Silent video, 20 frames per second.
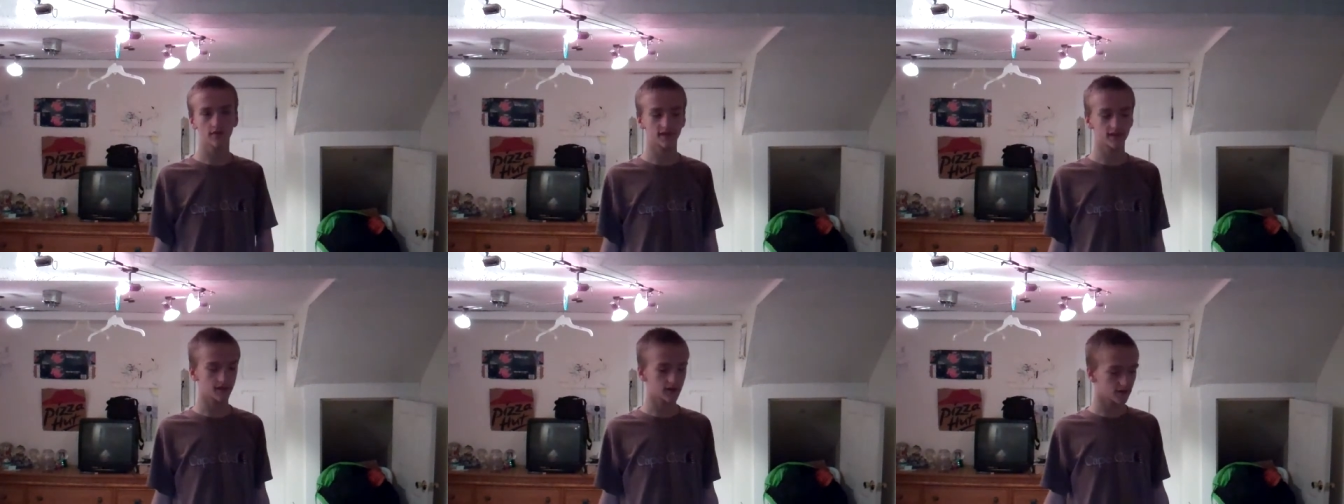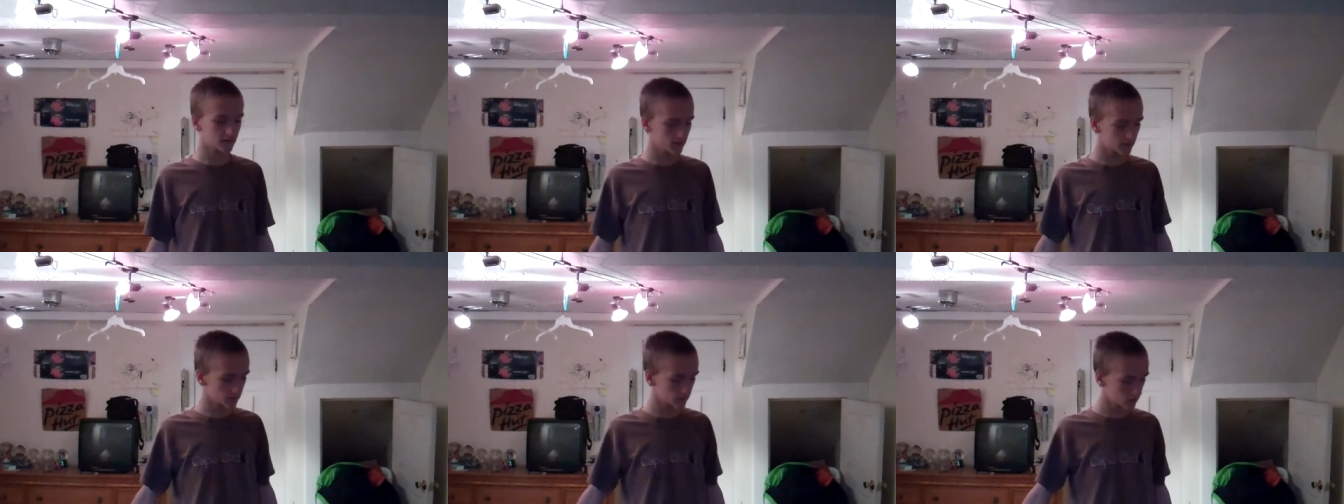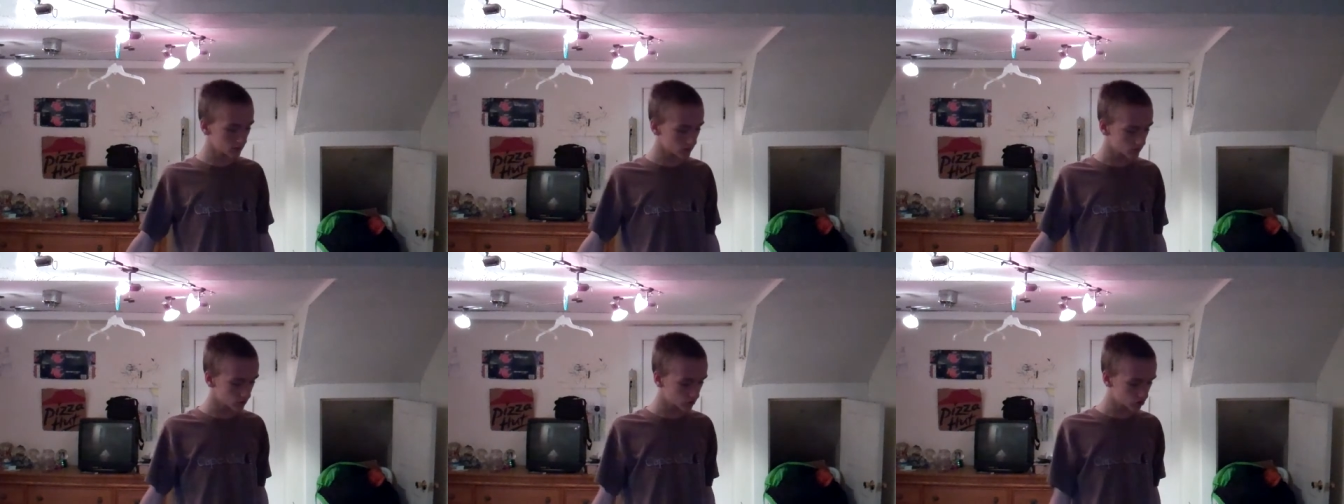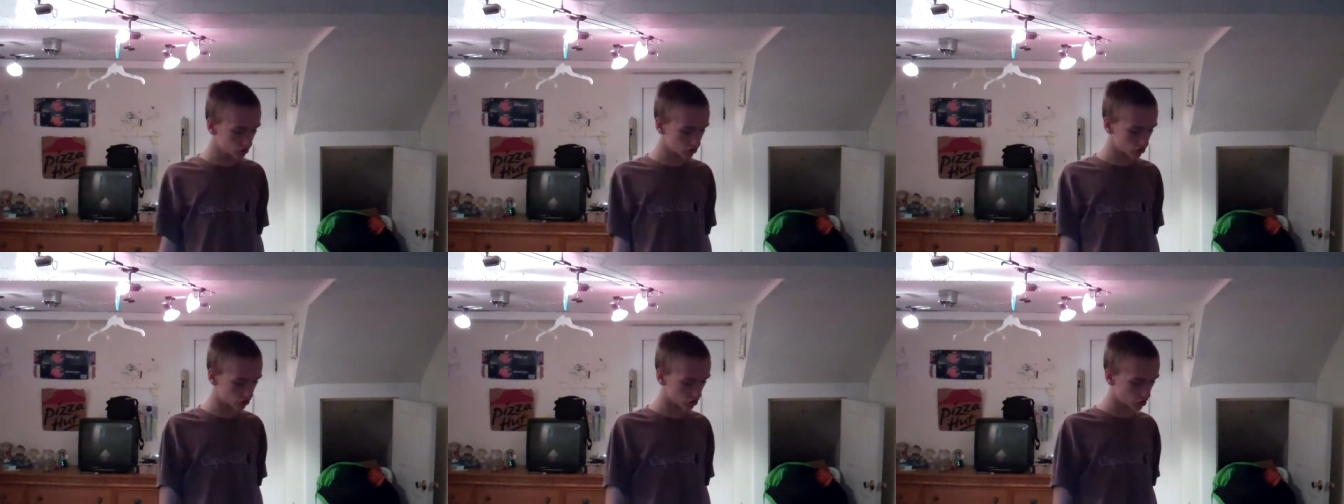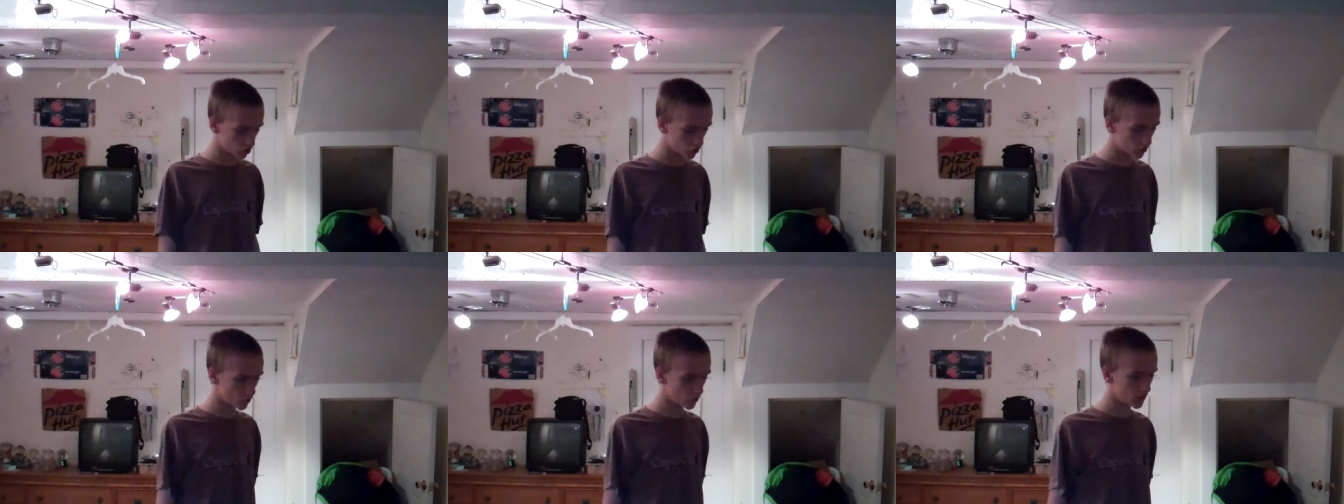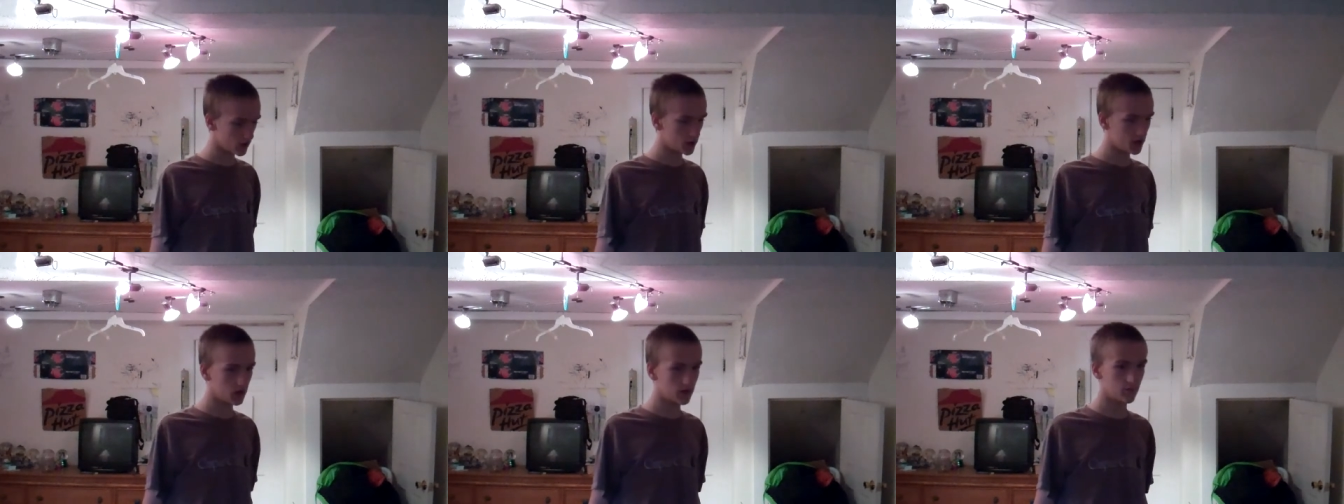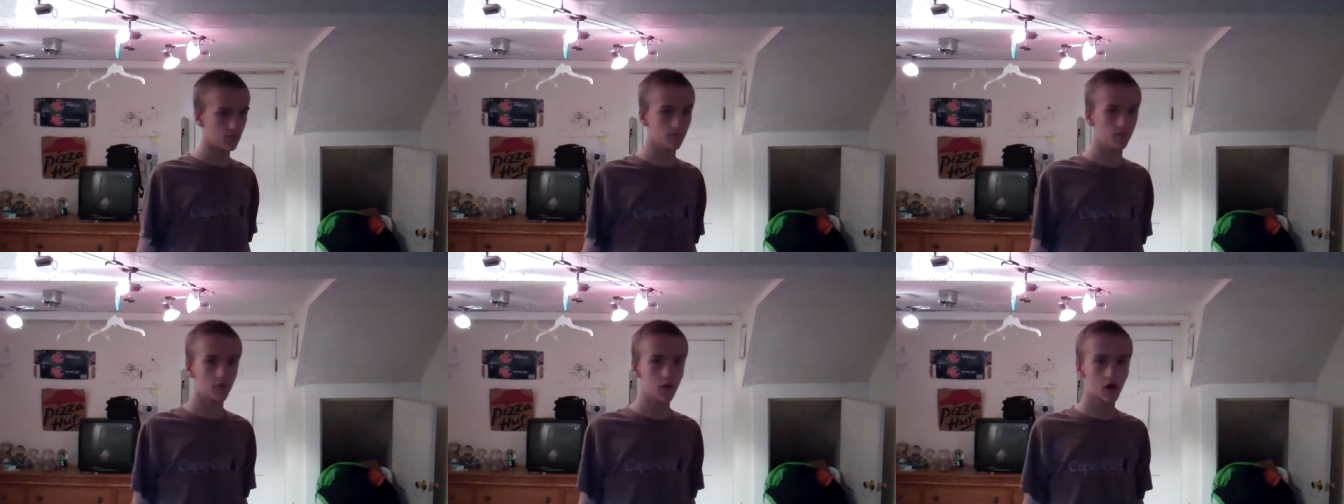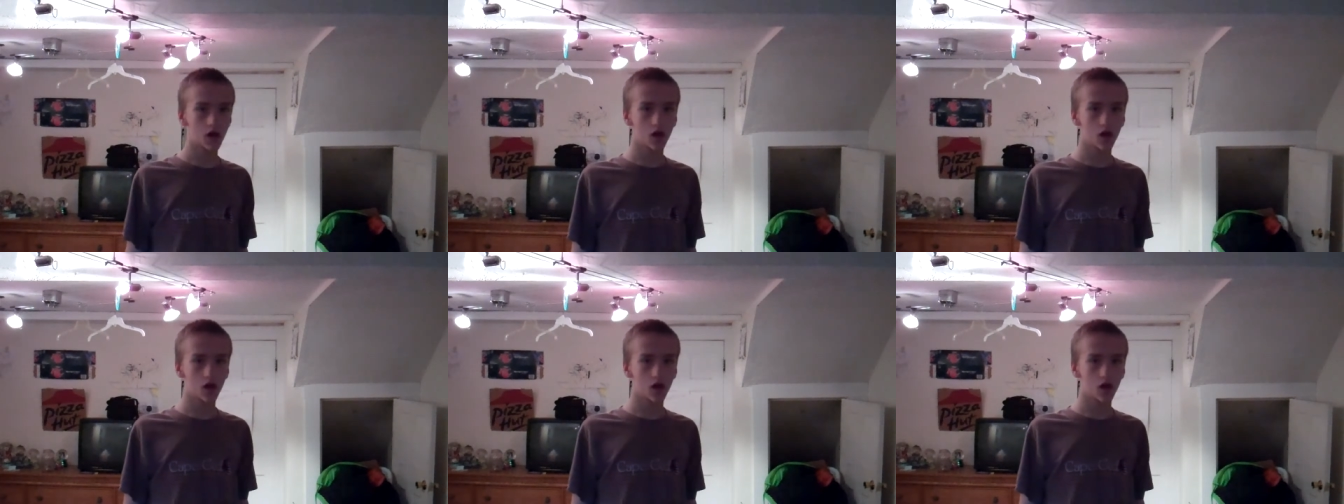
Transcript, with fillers: citizens. So, um,